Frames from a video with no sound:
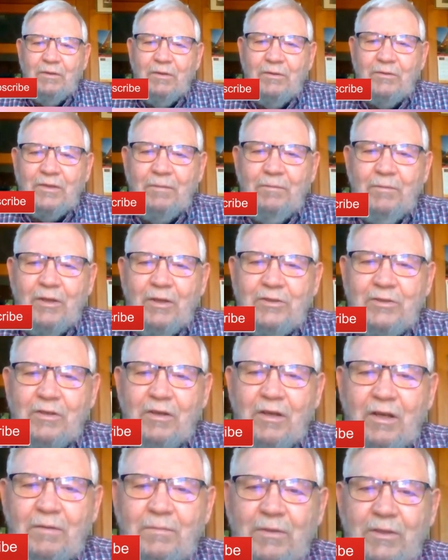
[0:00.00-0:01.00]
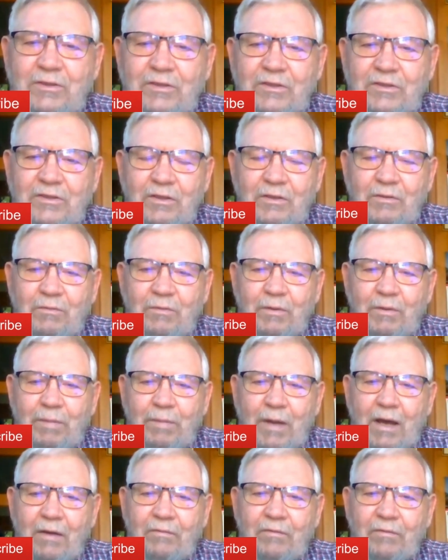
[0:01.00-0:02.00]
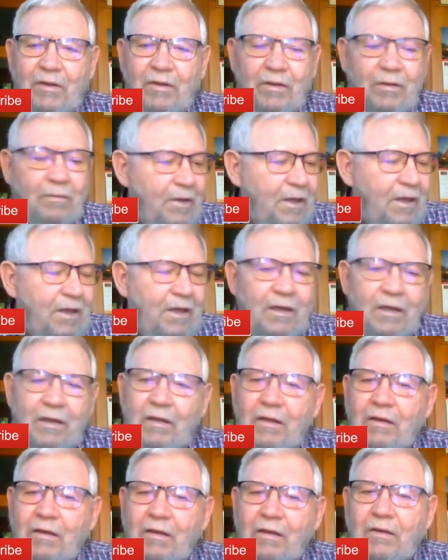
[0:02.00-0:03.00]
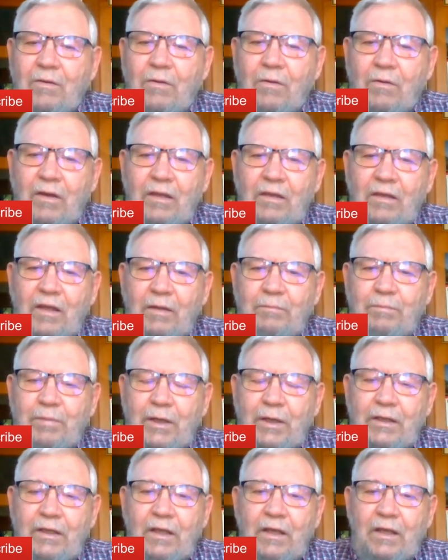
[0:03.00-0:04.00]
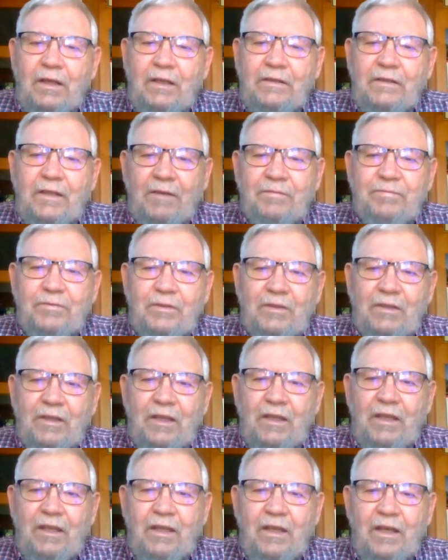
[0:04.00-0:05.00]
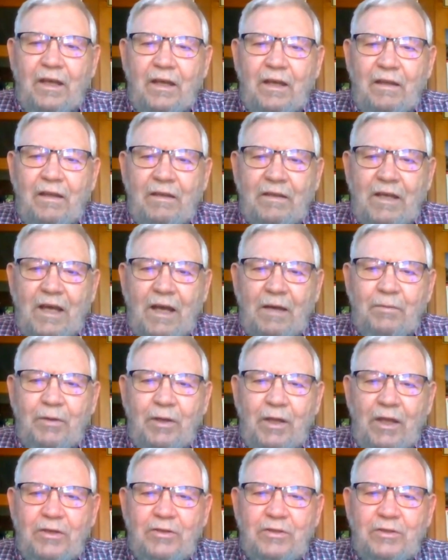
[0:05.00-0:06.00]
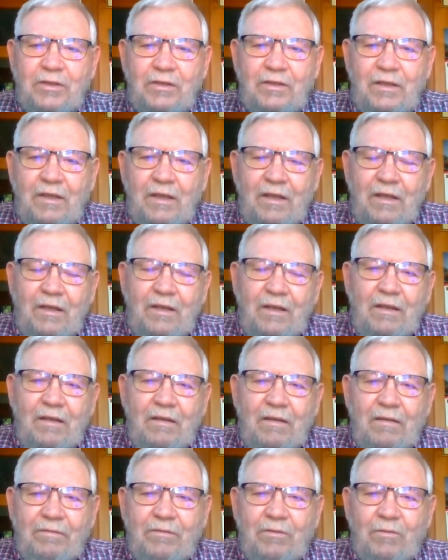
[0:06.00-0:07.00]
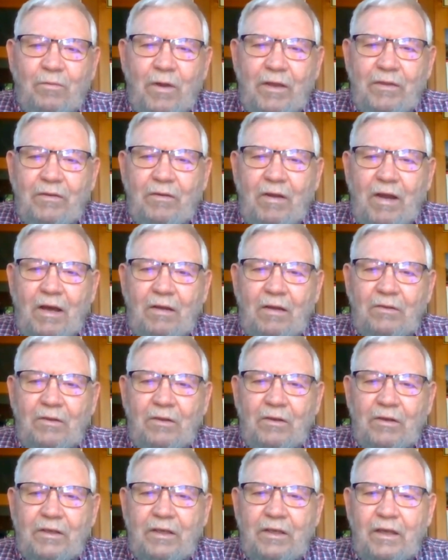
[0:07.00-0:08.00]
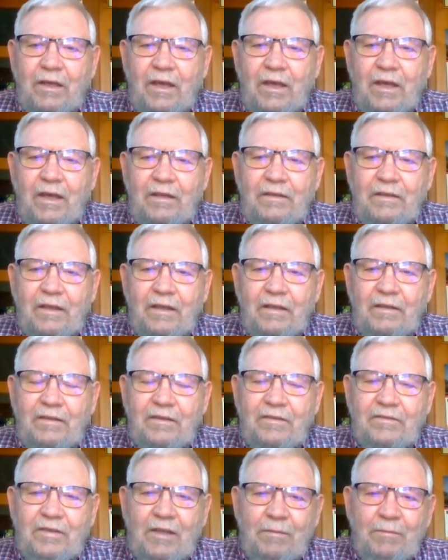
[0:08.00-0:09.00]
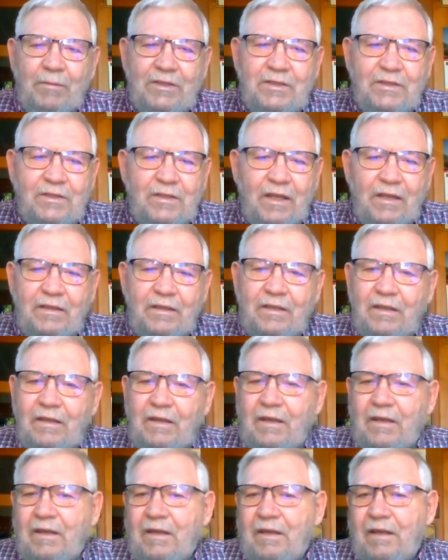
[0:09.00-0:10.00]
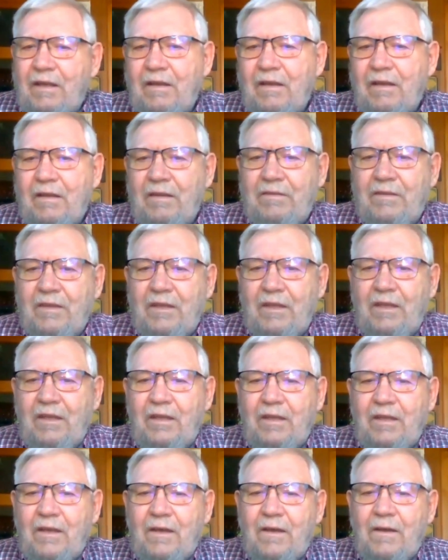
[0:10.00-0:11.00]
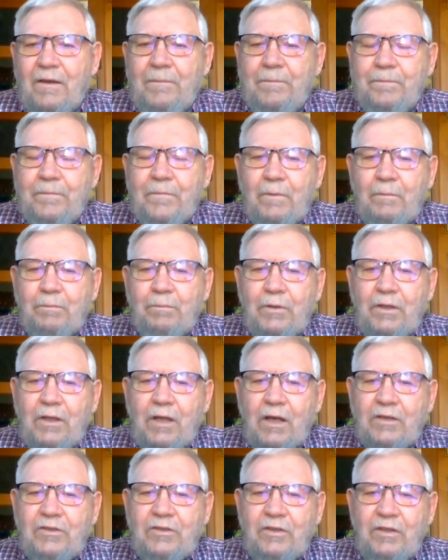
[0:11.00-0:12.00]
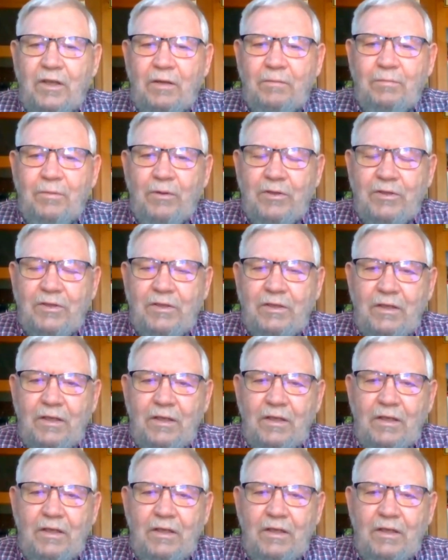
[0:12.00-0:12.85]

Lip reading: those. I'm not sure how much is going to rebound on them accordingly, but definitely a combination of the weather outlook and to some extent the production numbers,